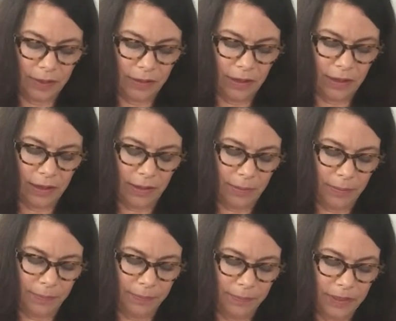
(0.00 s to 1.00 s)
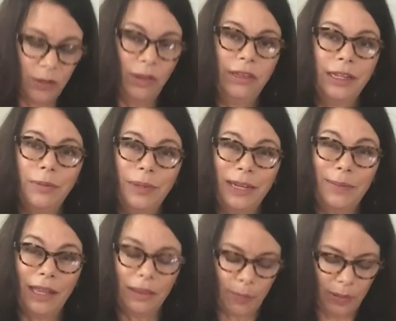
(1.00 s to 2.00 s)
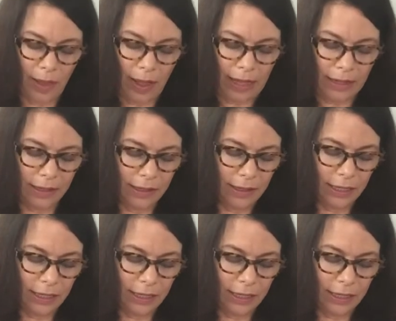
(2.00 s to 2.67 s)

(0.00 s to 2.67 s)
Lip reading: So a little bit about the plot.